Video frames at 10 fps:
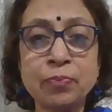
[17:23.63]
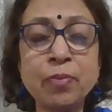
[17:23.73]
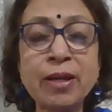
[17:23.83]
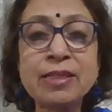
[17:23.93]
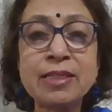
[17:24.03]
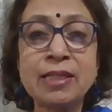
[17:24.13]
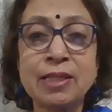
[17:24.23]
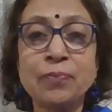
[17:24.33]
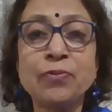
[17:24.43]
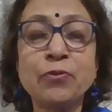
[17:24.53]
but
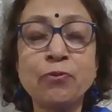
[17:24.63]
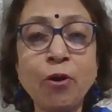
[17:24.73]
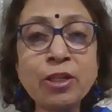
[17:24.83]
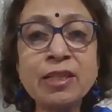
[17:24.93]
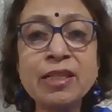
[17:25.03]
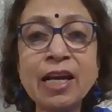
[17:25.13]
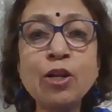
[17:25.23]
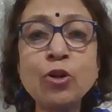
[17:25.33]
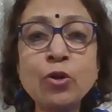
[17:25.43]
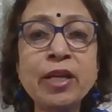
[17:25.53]
what they are
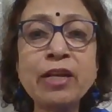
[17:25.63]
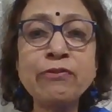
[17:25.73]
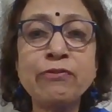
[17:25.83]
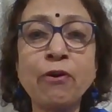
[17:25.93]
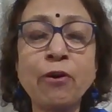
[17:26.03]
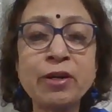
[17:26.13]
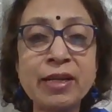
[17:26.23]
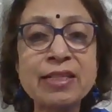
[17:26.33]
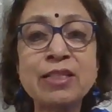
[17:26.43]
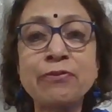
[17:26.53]
looking for
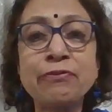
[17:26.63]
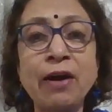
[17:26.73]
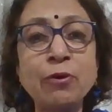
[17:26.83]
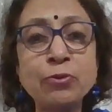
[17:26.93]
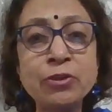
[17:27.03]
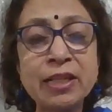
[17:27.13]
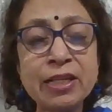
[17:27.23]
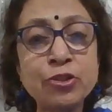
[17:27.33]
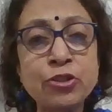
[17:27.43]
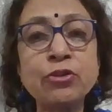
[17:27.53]
is the
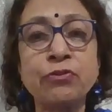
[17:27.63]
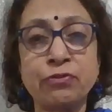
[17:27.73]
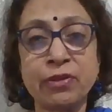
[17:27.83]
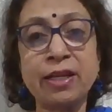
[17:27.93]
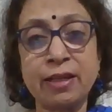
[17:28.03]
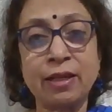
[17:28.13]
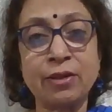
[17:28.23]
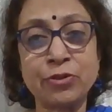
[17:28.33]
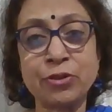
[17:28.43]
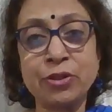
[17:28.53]
foundation of
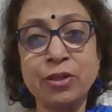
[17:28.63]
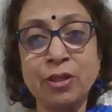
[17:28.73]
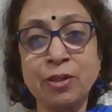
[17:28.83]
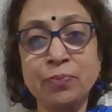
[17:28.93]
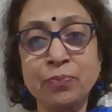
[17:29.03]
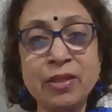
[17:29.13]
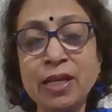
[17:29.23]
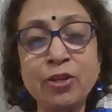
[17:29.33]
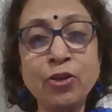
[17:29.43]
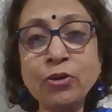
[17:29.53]
English. They
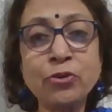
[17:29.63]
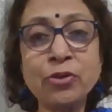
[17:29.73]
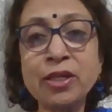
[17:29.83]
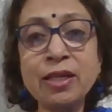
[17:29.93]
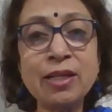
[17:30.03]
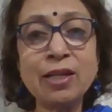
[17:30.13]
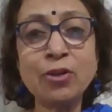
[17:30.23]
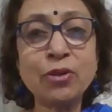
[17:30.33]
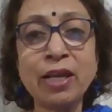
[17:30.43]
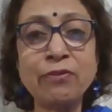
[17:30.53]
are not really
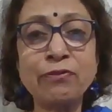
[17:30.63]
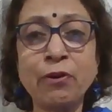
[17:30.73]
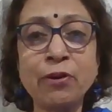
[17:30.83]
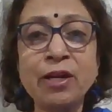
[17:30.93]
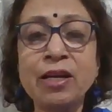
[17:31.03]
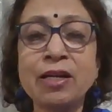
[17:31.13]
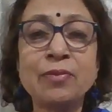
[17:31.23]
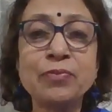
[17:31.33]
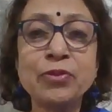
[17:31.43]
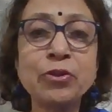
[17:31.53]
looking for,
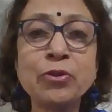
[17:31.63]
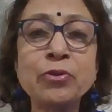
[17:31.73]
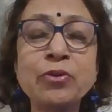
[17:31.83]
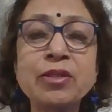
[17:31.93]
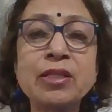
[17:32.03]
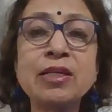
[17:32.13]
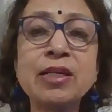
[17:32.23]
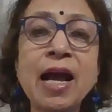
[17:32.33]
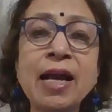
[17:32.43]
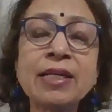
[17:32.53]
the
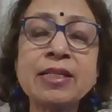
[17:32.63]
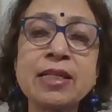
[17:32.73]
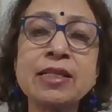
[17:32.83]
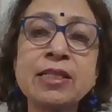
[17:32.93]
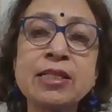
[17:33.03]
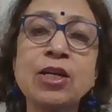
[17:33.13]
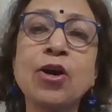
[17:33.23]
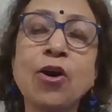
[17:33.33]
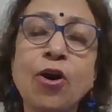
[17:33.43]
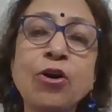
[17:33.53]
accent
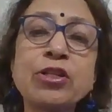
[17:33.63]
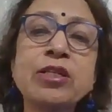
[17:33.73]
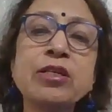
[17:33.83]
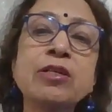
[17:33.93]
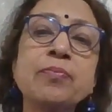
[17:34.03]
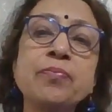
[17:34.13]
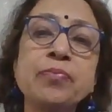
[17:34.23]
or the